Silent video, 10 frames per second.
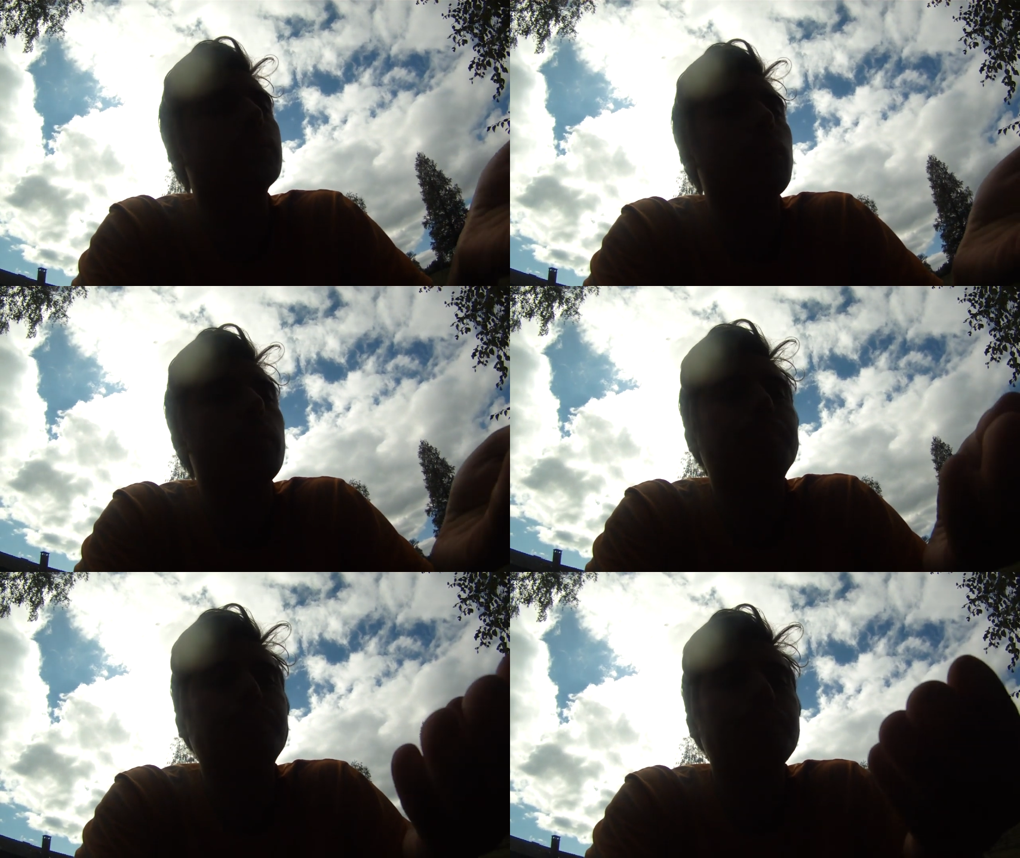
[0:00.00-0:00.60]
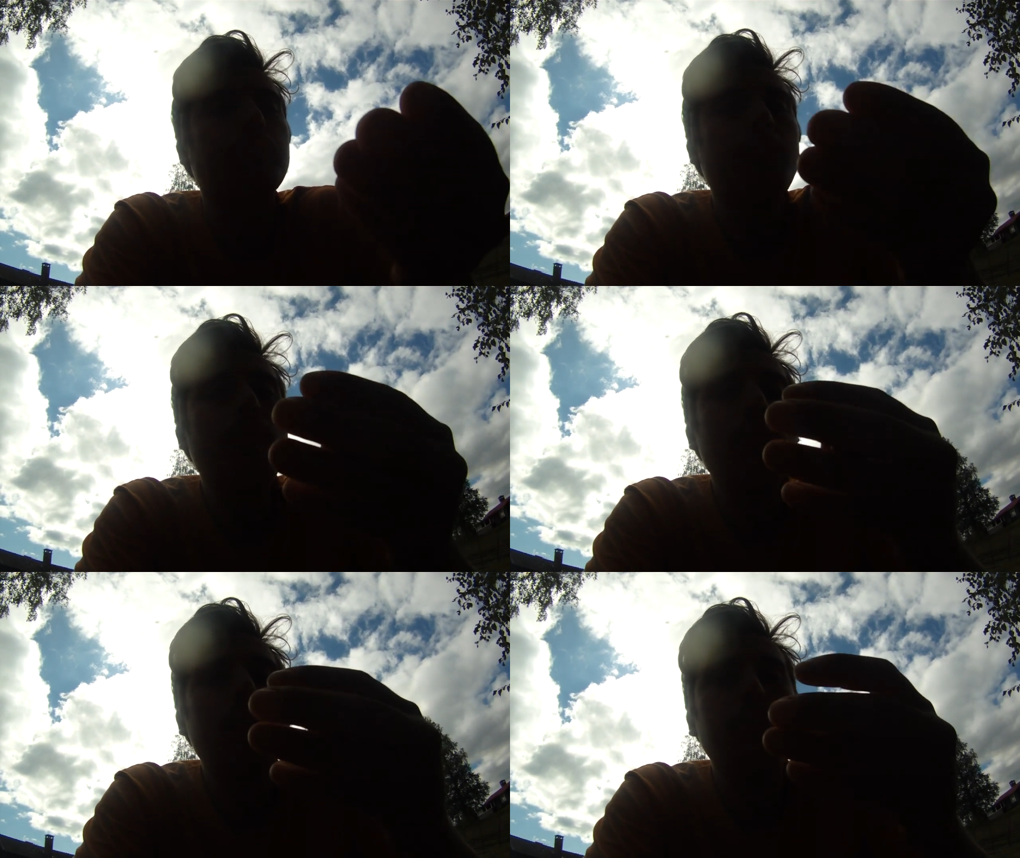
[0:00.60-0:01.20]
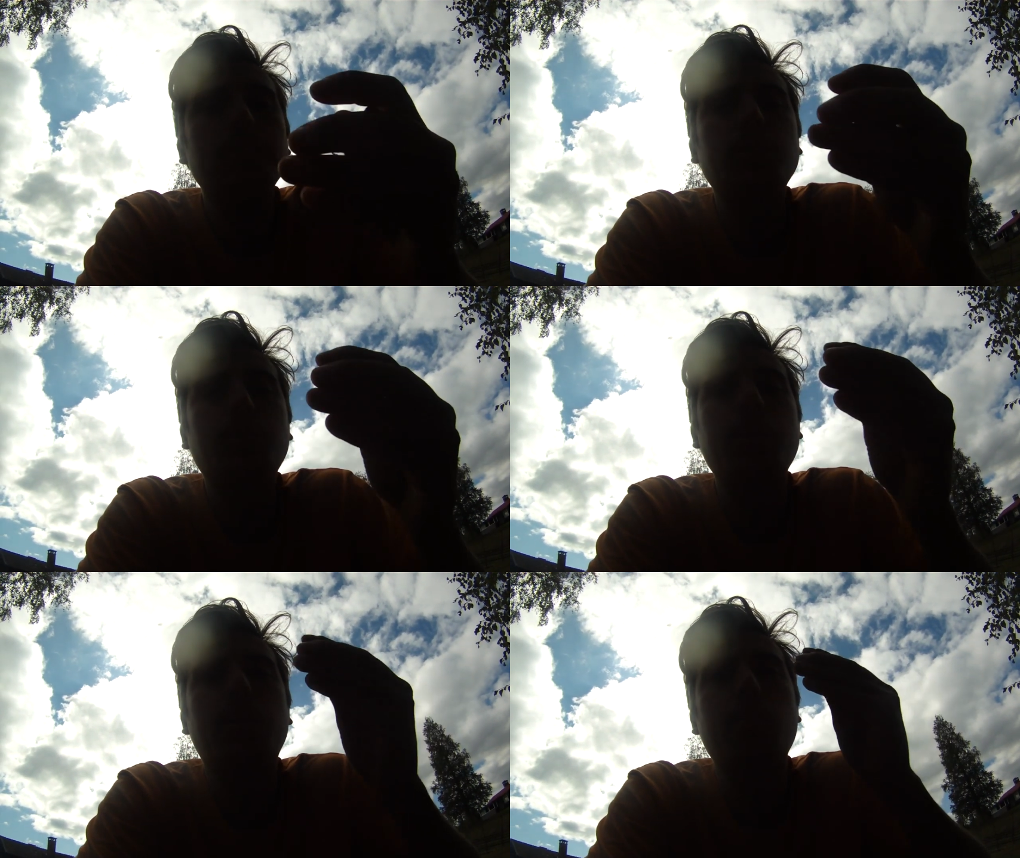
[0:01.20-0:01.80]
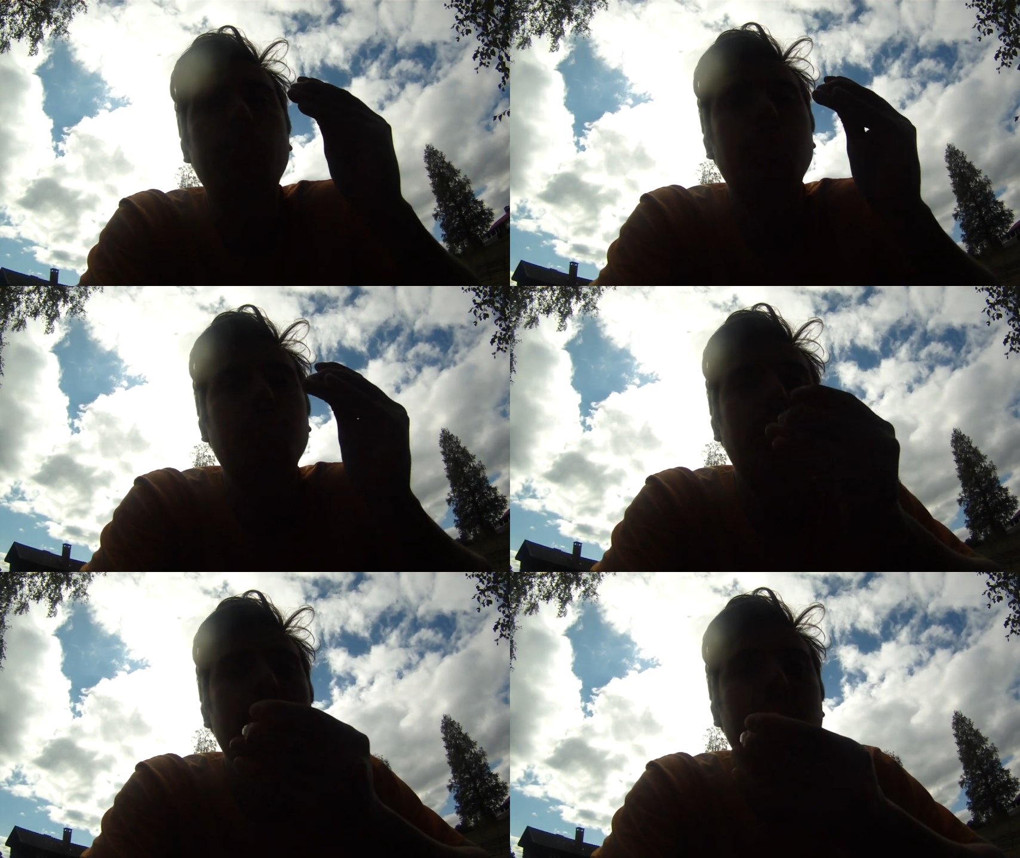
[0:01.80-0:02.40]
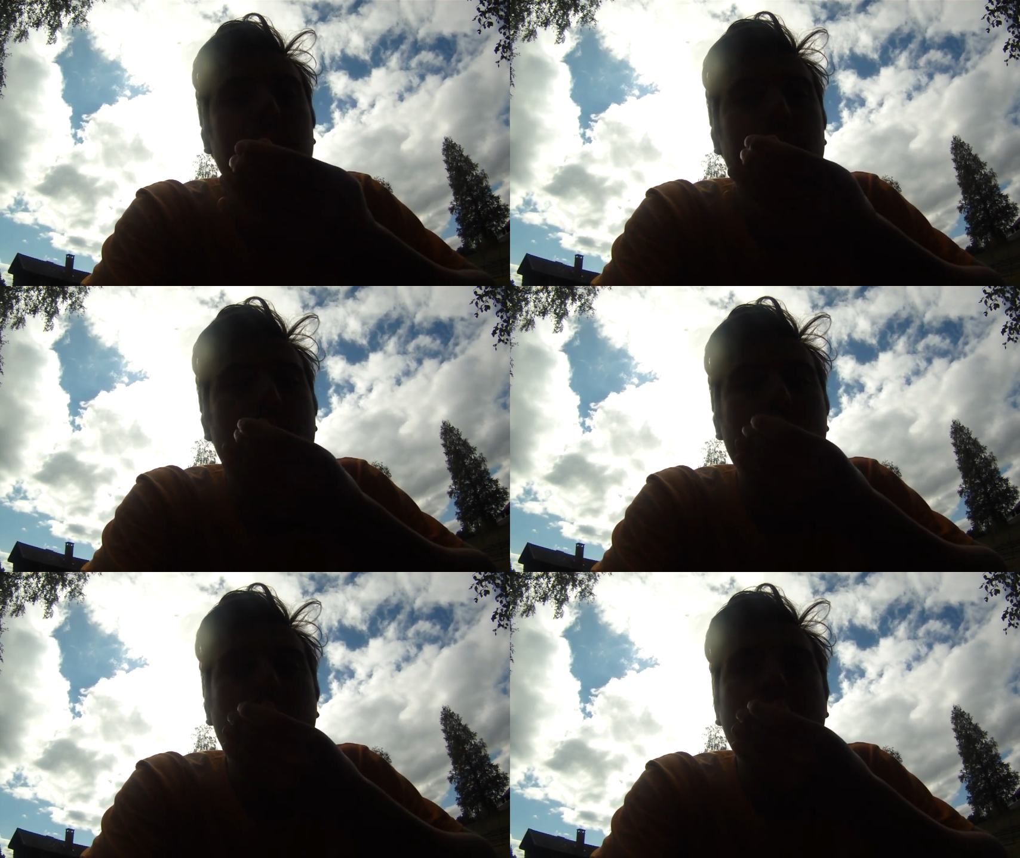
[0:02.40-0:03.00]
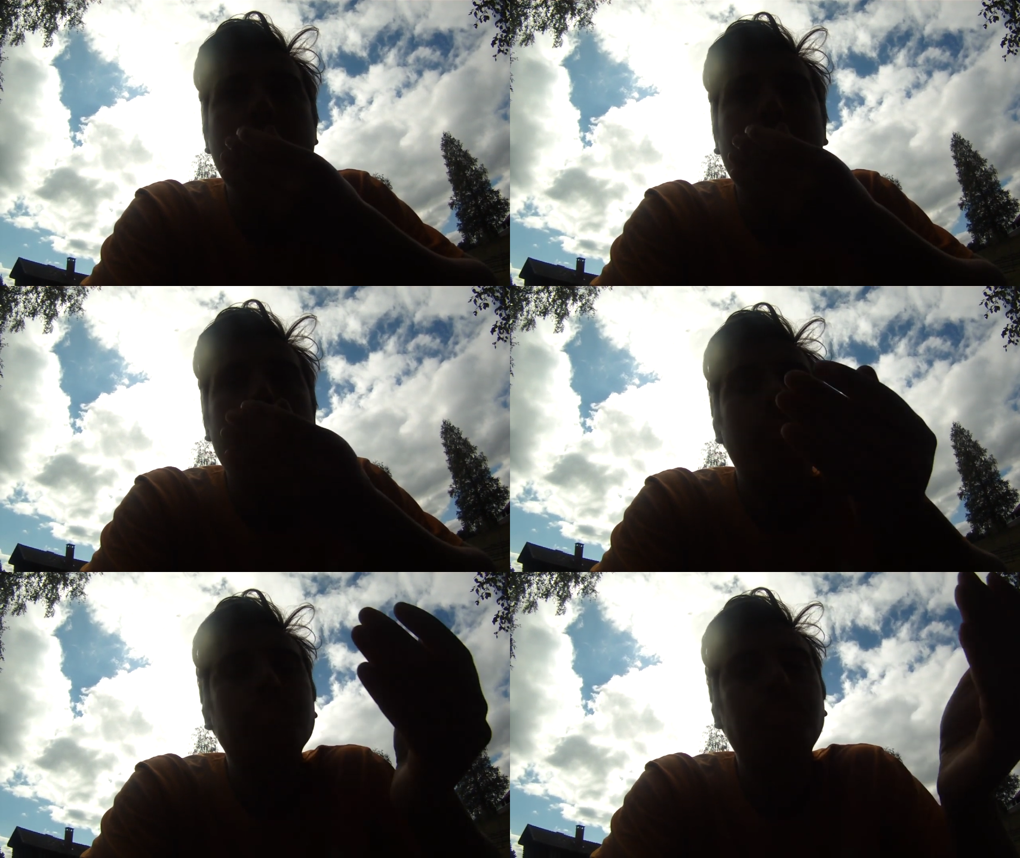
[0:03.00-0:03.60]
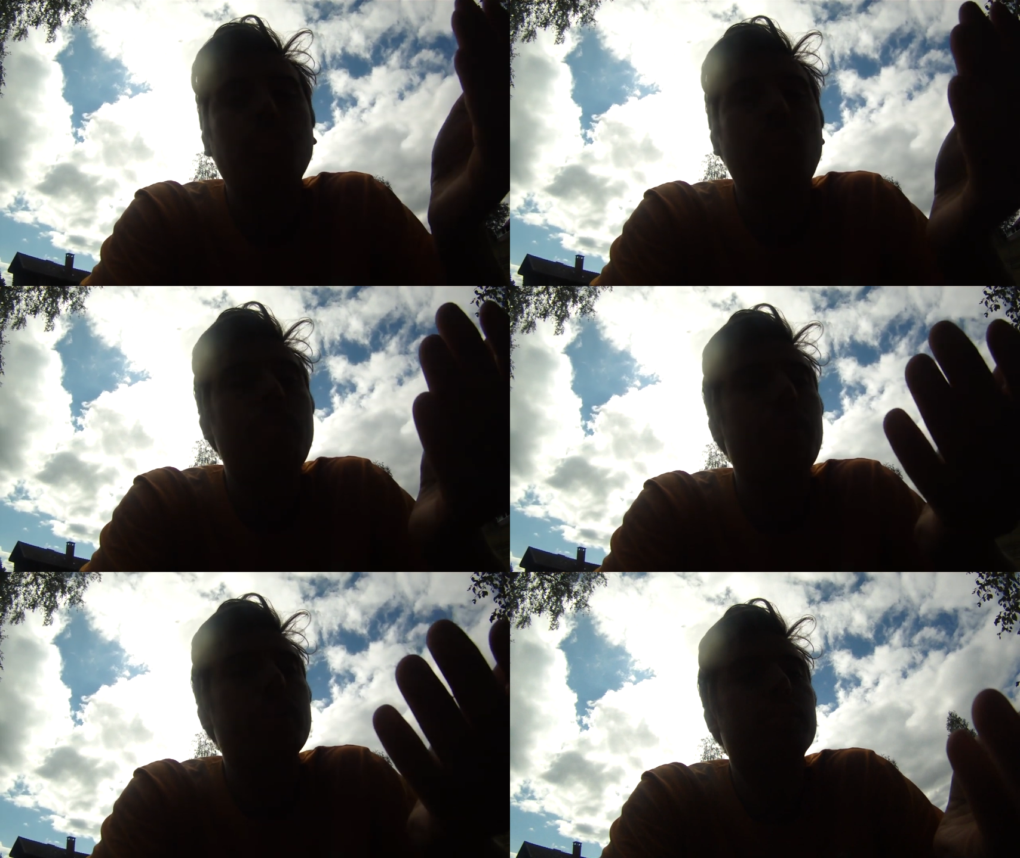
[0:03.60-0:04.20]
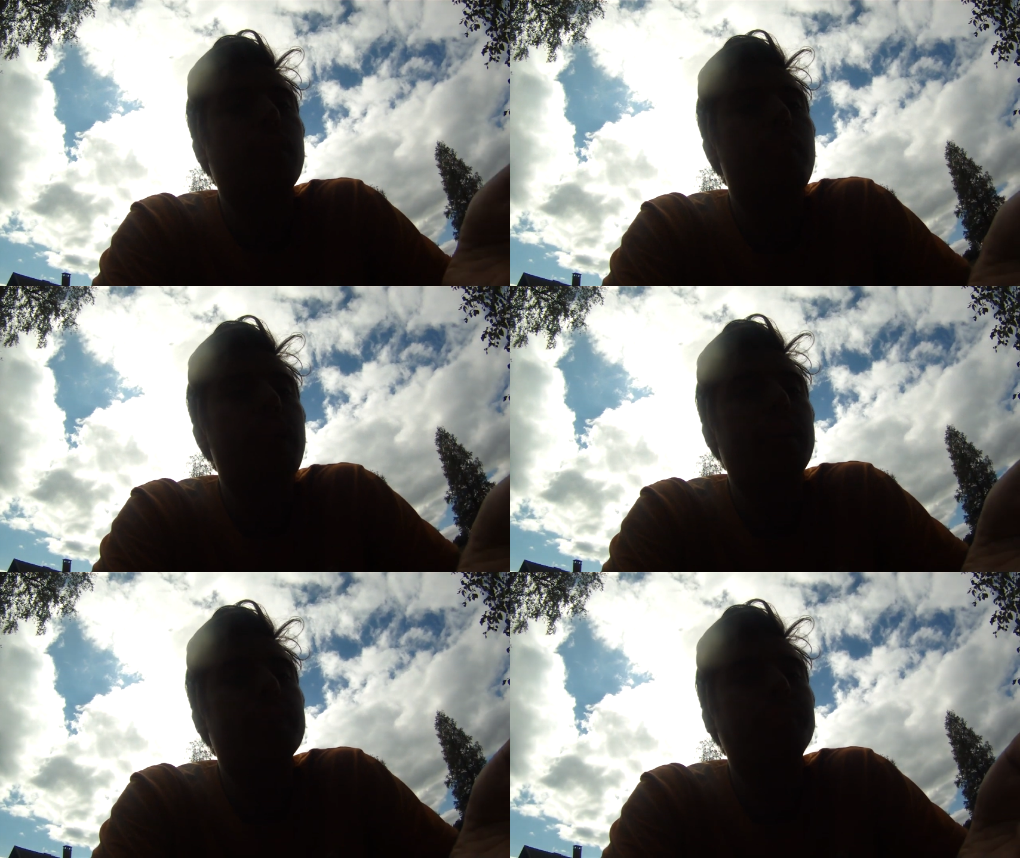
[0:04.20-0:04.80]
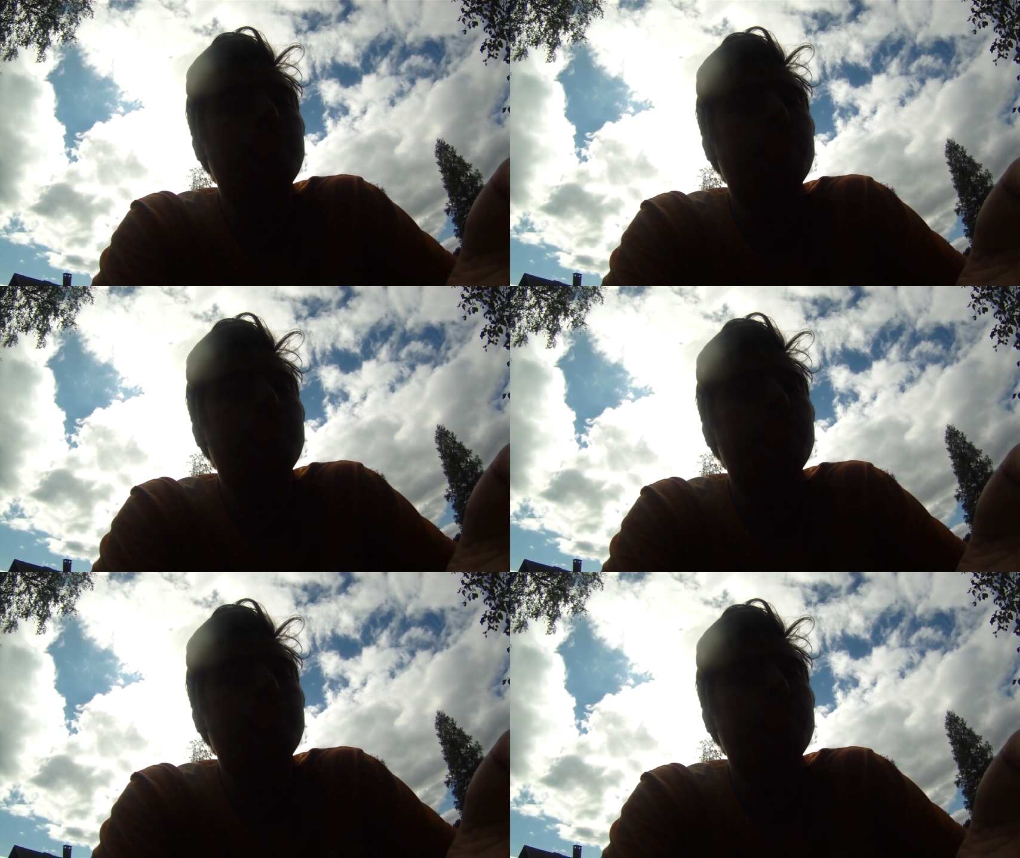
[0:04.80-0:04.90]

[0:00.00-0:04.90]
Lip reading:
No face is visible, so there are no lips to read.